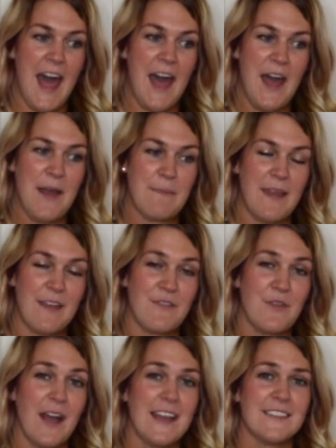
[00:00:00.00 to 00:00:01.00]

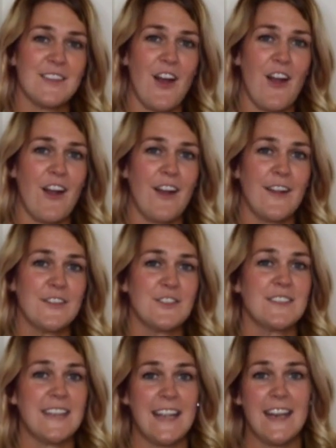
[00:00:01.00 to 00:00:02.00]
If you guys are
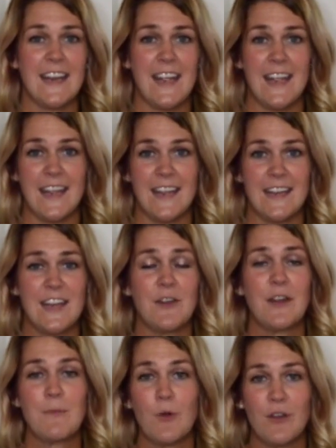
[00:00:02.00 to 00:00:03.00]
interested in
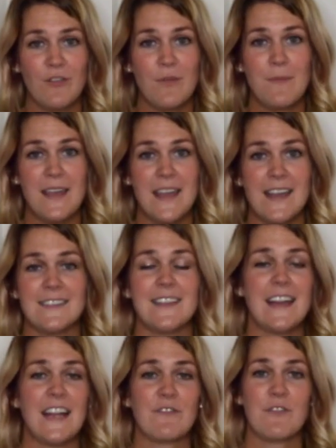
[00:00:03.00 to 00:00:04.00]
hearing more from me and
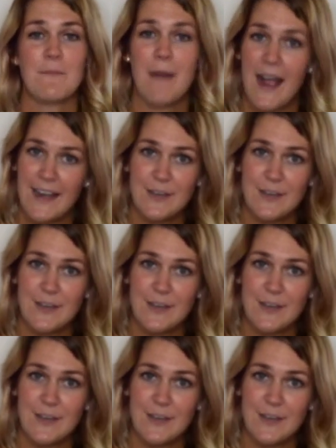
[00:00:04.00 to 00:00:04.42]
signing up for my